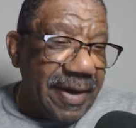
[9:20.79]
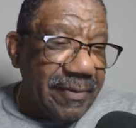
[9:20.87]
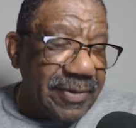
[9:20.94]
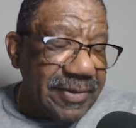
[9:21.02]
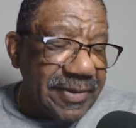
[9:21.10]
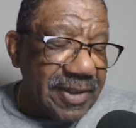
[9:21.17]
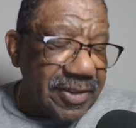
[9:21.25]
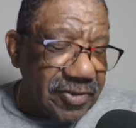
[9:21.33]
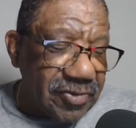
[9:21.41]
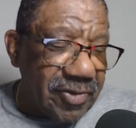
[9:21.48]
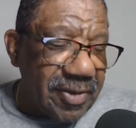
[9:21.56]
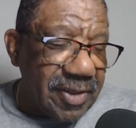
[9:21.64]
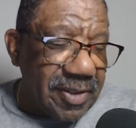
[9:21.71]
I was a
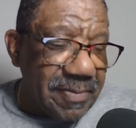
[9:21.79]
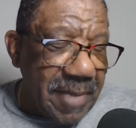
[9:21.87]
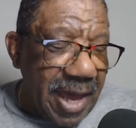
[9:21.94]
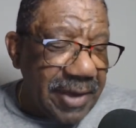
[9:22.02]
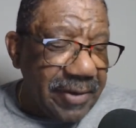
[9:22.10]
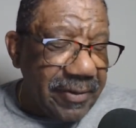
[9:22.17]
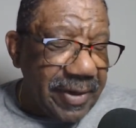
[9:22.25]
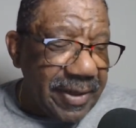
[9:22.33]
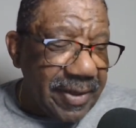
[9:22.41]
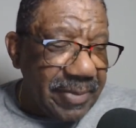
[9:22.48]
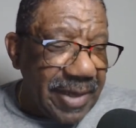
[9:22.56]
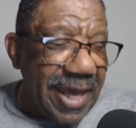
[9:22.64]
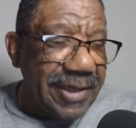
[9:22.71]
history minor and
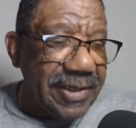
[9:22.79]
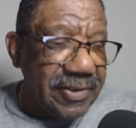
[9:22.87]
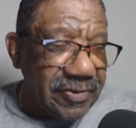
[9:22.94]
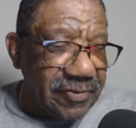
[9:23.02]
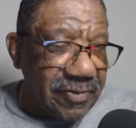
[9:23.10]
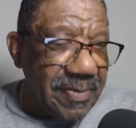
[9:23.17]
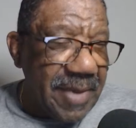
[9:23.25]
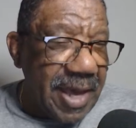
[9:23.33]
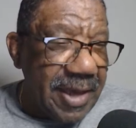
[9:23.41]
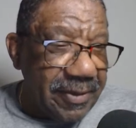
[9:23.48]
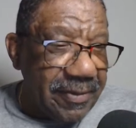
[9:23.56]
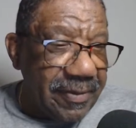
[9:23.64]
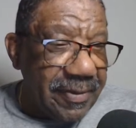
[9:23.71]
a Black history
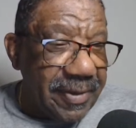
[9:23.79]
minor.